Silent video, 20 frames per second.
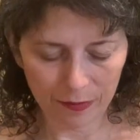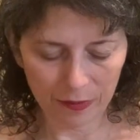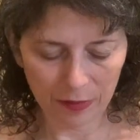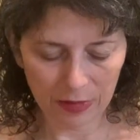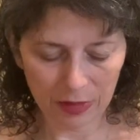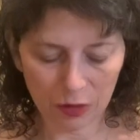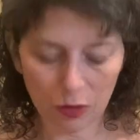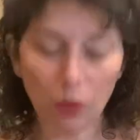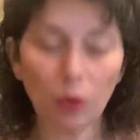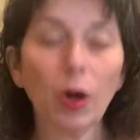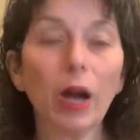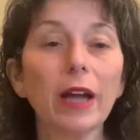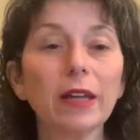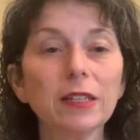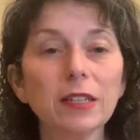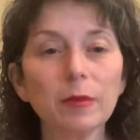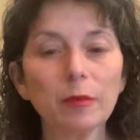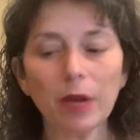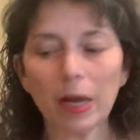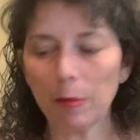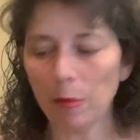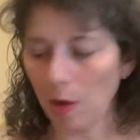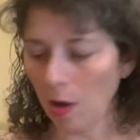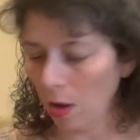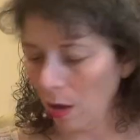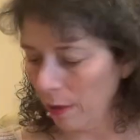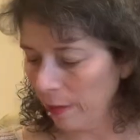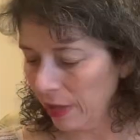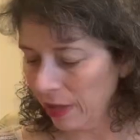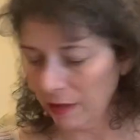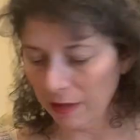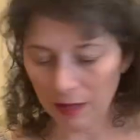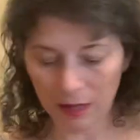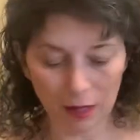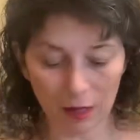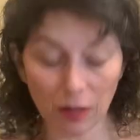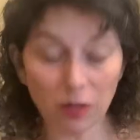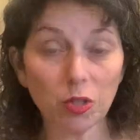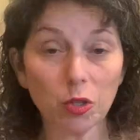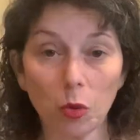So I knit my mom
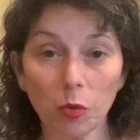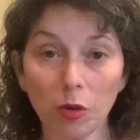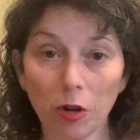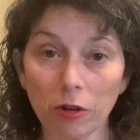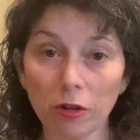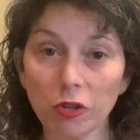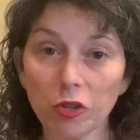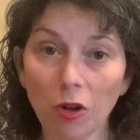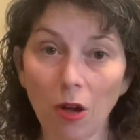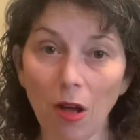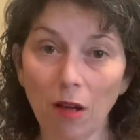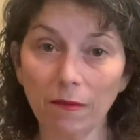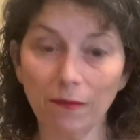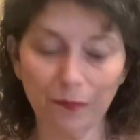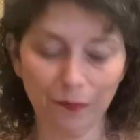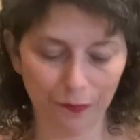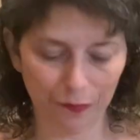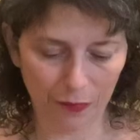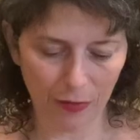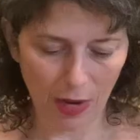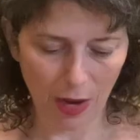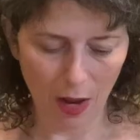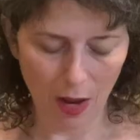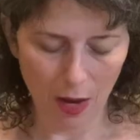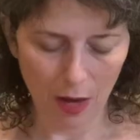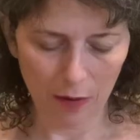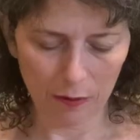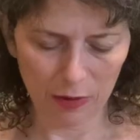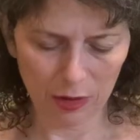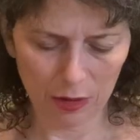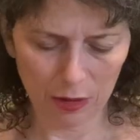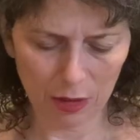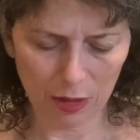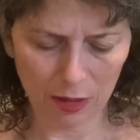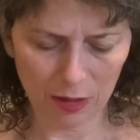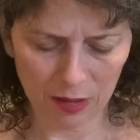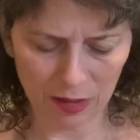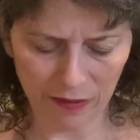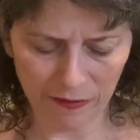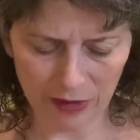the Sonar Shawl. I'm just gonna
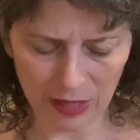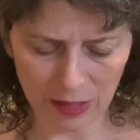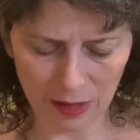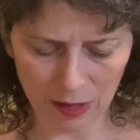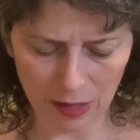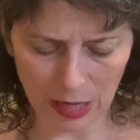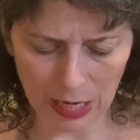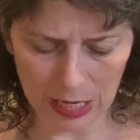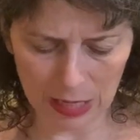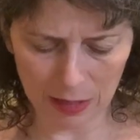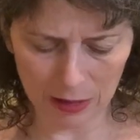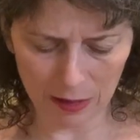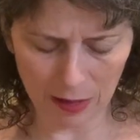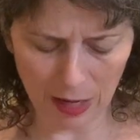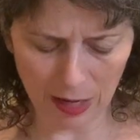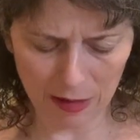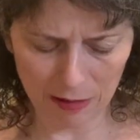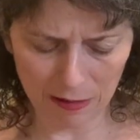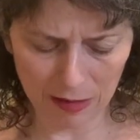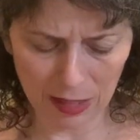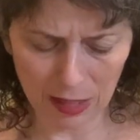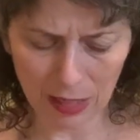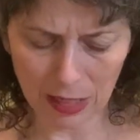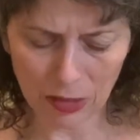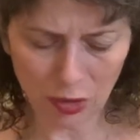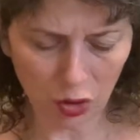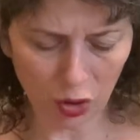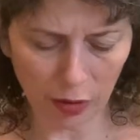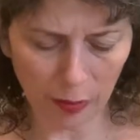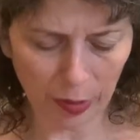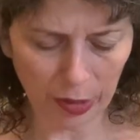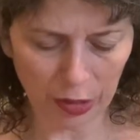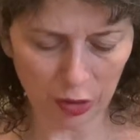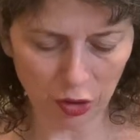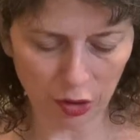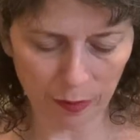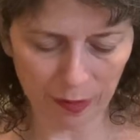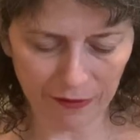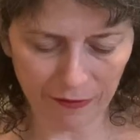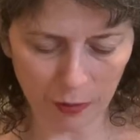see if I think I took a
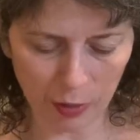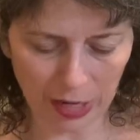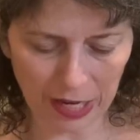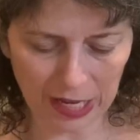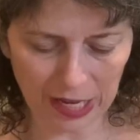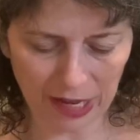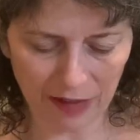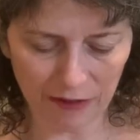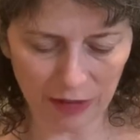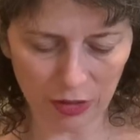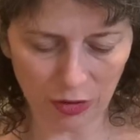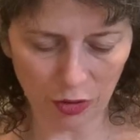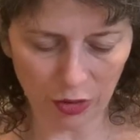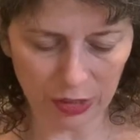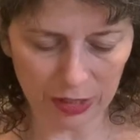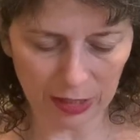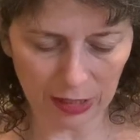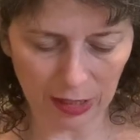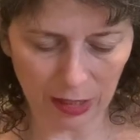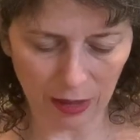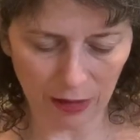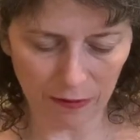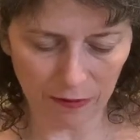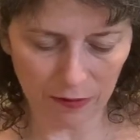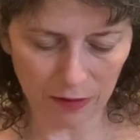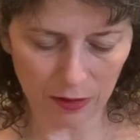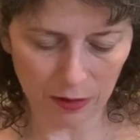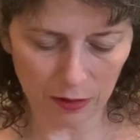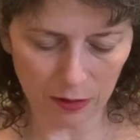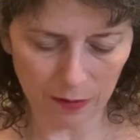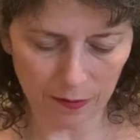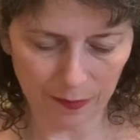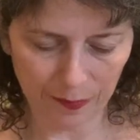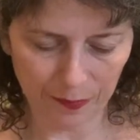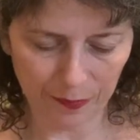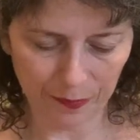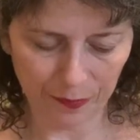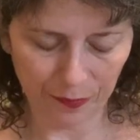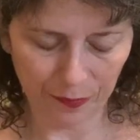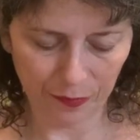picture before I gave it to her as a gift.
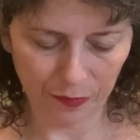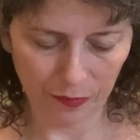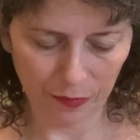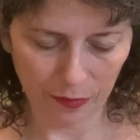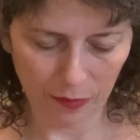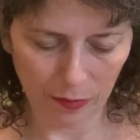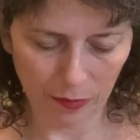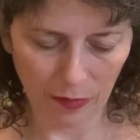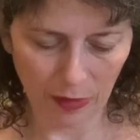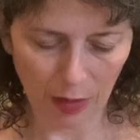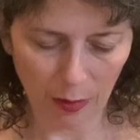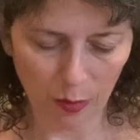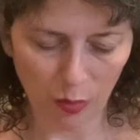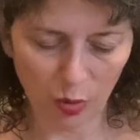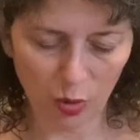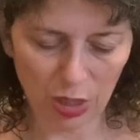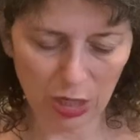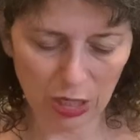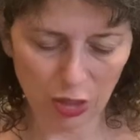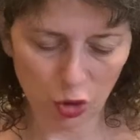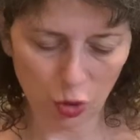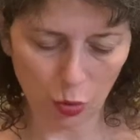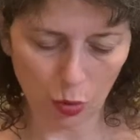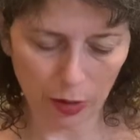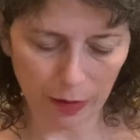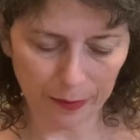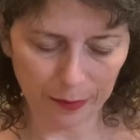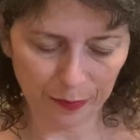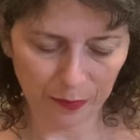Pretty sure.